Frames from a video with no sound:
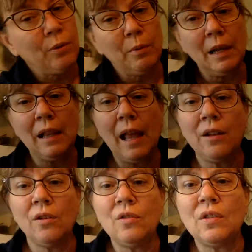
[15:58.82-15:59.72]
3
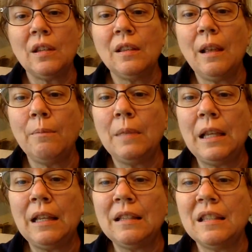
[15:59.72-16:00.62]
letters that
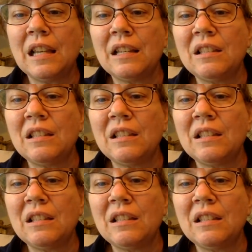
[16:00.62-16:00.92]
means